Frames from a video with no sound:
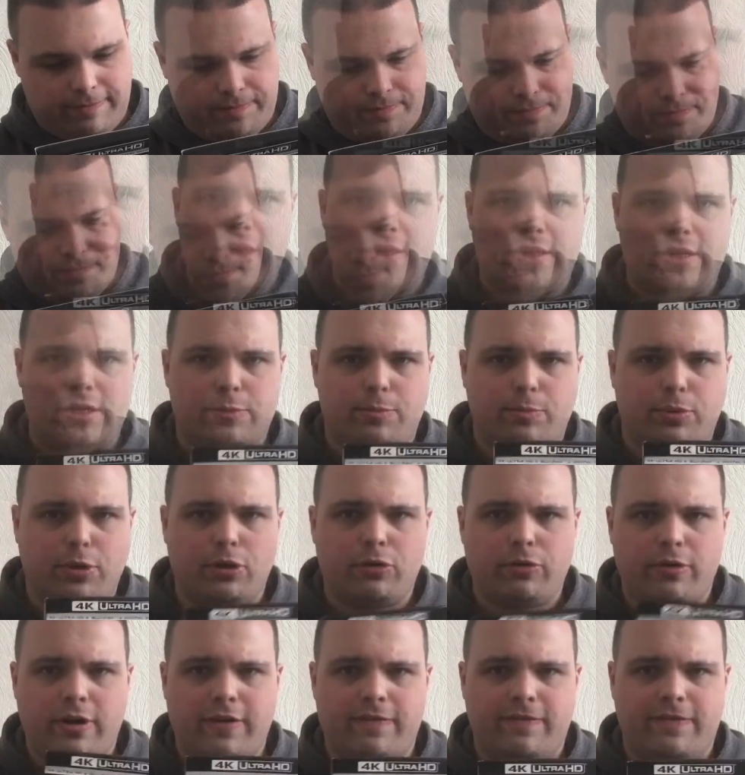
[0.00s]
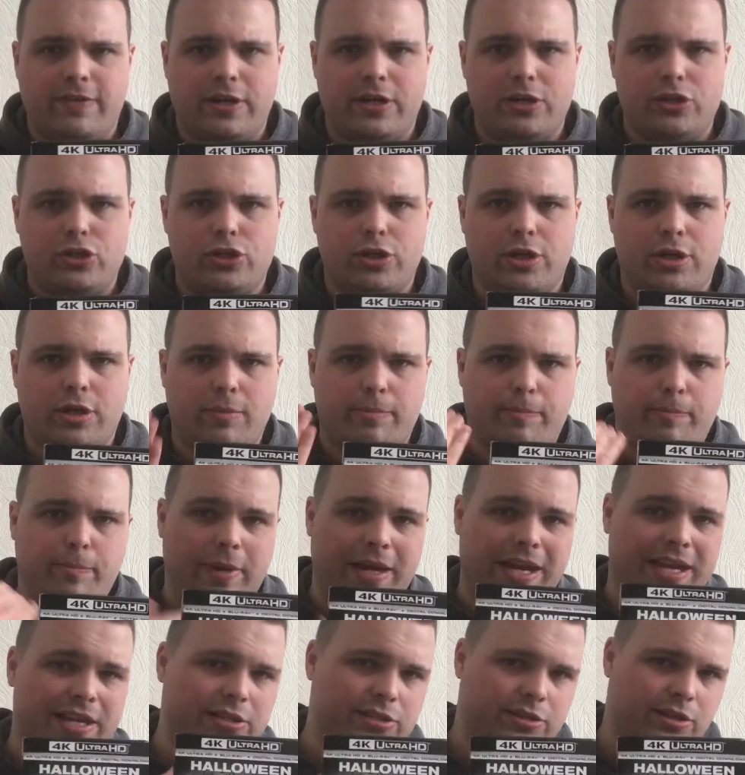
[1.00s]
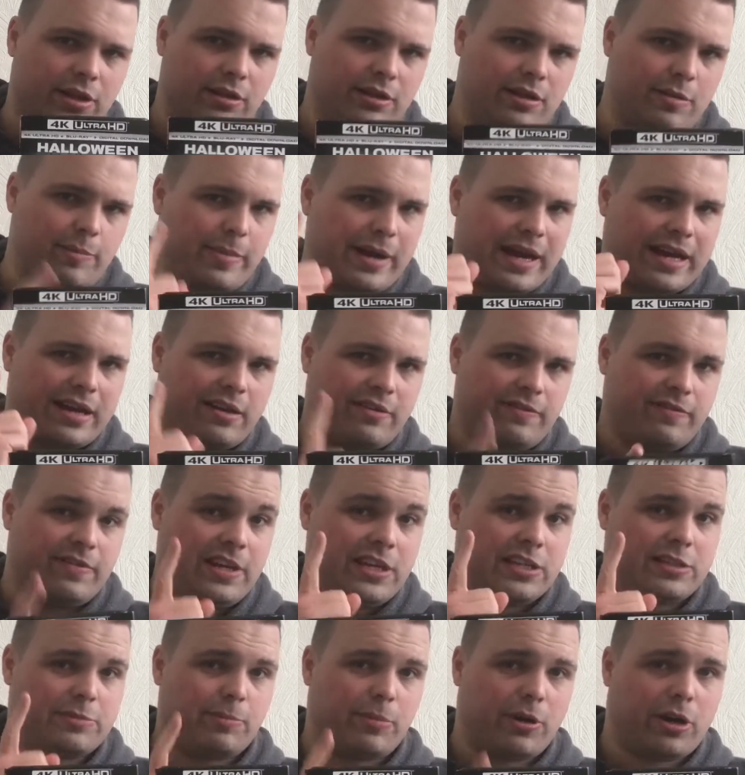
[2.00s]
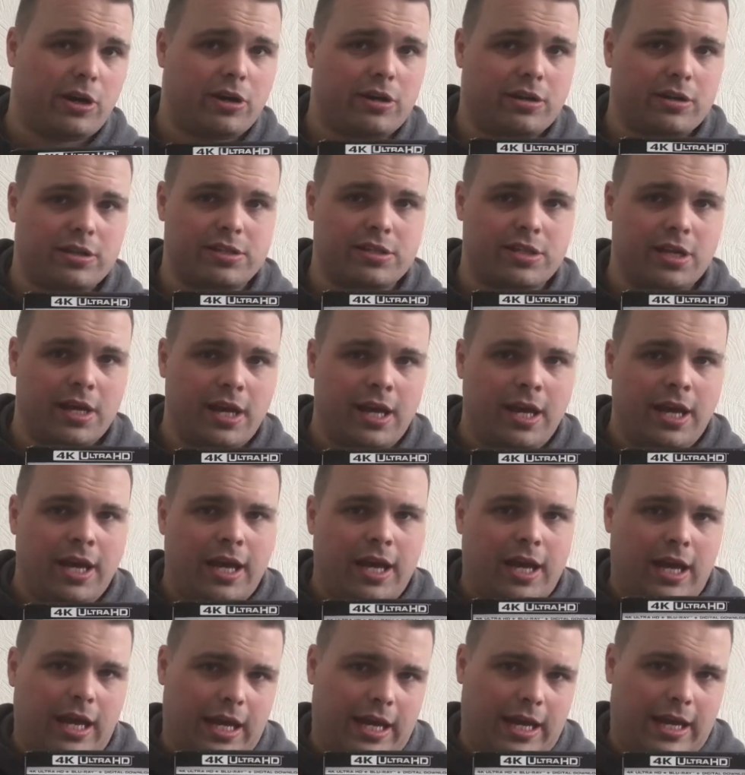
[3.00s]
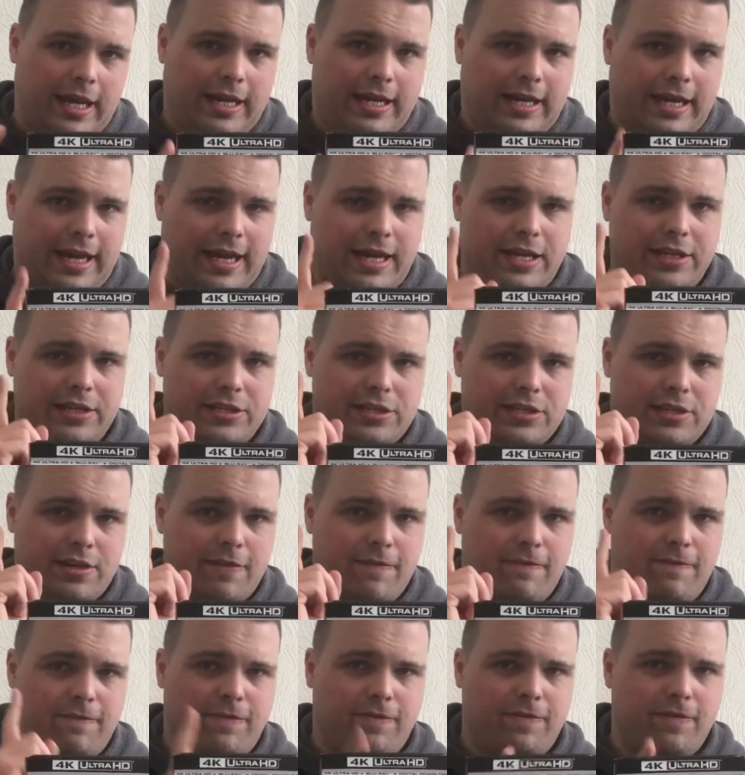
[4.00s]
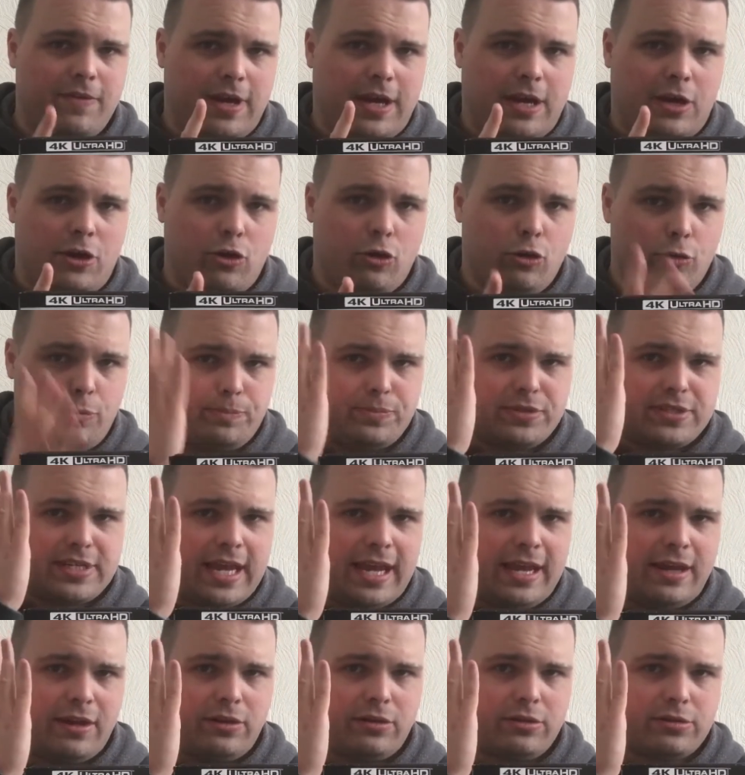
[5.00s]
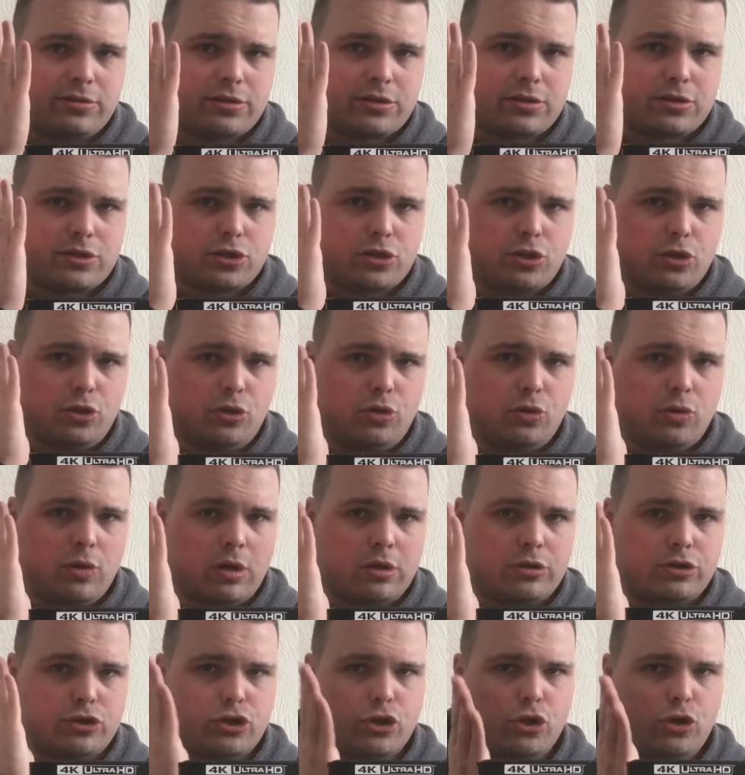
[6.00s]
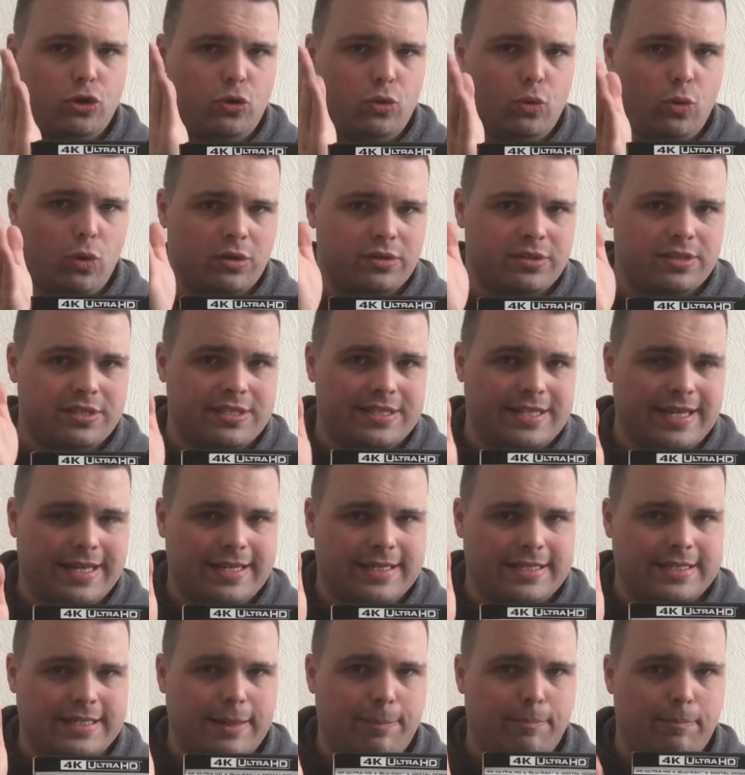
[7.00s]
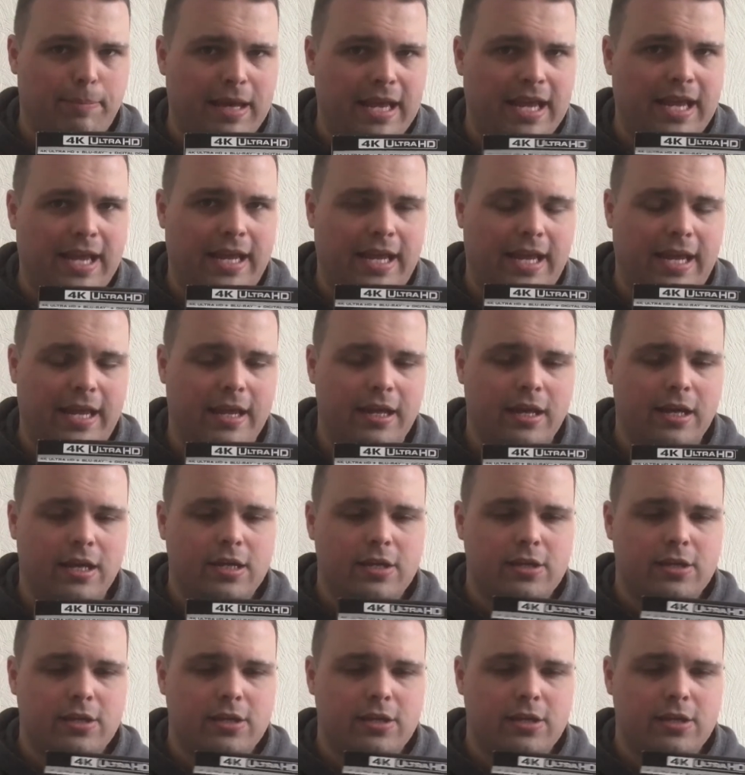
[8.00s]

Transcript: You buy this Blu Ray version, based on the back of this box, it gets upscaled to 2160p.